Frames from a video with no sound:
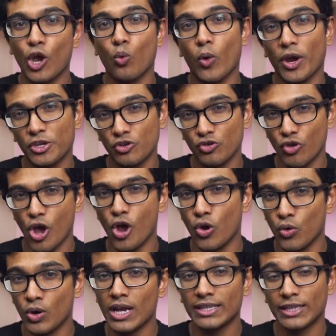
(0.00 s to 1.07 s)
where you
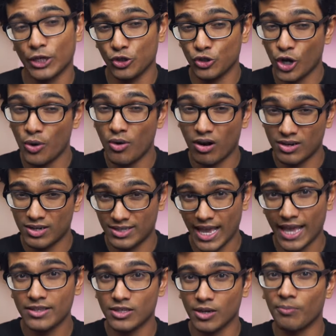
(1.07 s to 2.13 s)
know that you don't
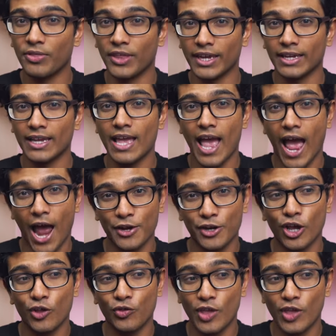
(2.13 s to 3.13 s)
understand something and